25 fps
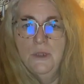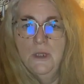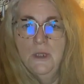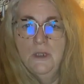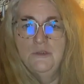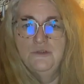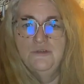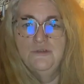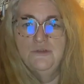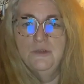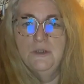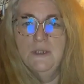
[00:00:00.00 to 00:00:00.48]

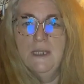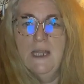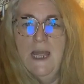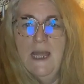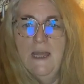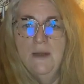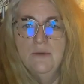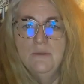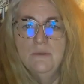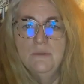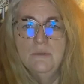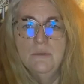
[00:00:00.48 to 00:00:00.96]
I should
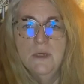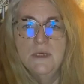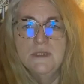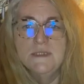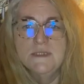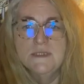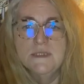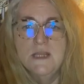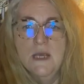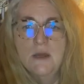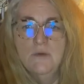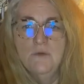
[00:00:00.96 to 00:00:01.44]
count
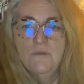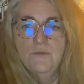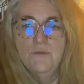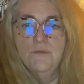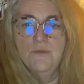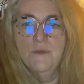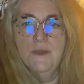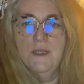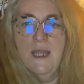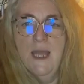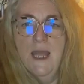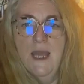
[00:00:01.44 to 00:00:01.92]

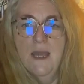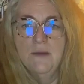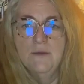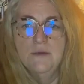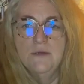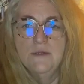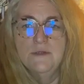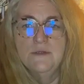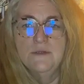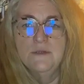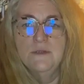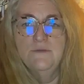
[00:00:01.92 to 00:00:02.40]
myself the
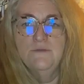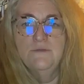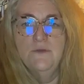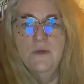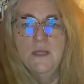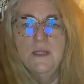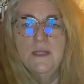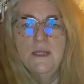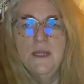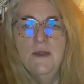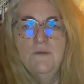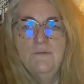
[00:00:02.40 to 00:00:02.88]
coward if
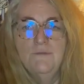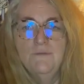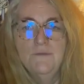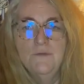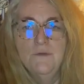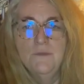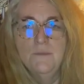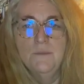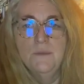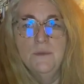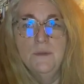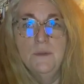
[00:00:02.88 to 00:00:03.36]
I
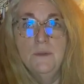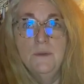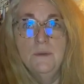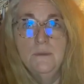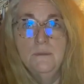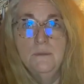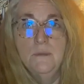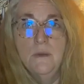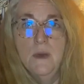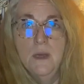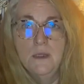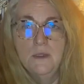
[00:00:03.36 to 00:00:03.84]
left them,
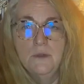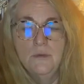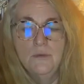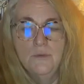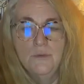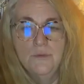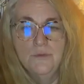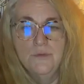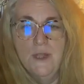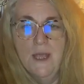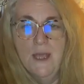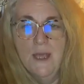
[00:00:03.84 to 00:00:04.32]
my
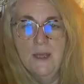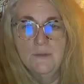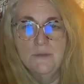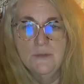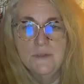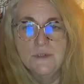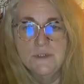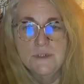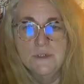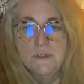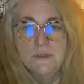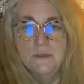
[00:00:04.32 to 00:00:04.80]
Lord
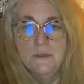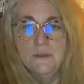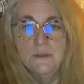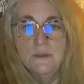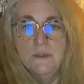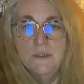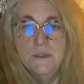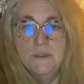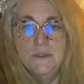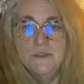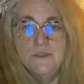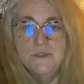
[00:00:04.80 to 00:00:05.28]
Howard,
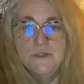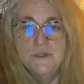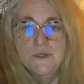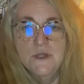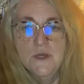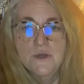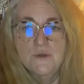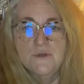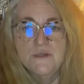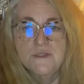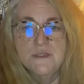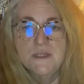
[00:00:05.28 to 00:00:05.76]
to
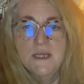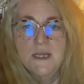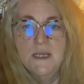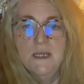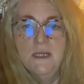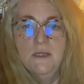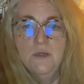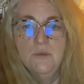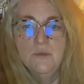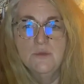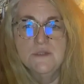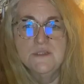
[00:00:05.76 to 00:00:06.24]
those
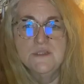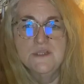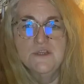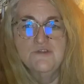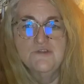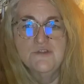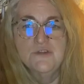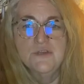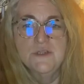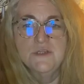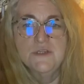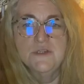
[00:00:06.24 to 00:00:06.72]

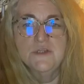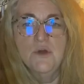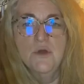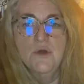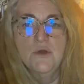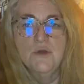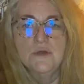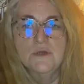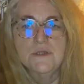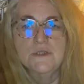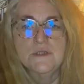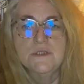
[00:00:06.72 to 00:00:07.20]
Inquisition
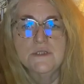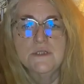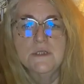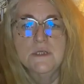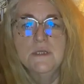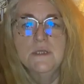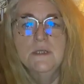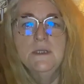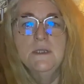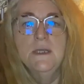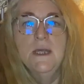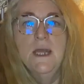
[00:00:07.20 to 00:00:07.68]
dogs
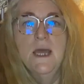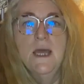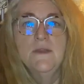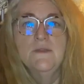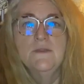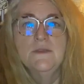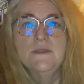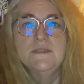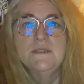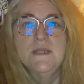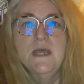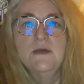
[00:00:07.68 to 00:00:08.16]

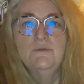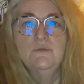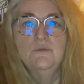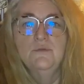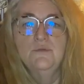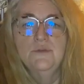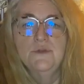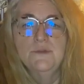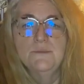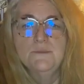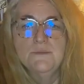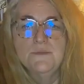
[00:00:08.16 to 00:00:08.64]
and the
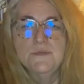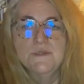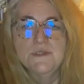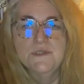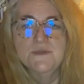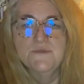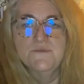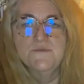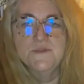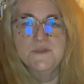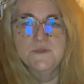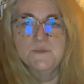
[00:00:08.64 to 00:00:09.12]

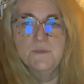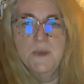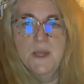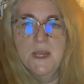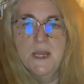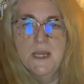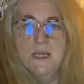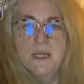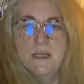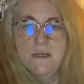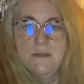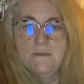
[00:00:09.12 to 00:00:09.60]
devildoms of
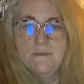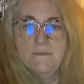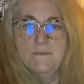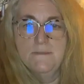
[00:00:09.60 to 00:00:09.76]
Spain.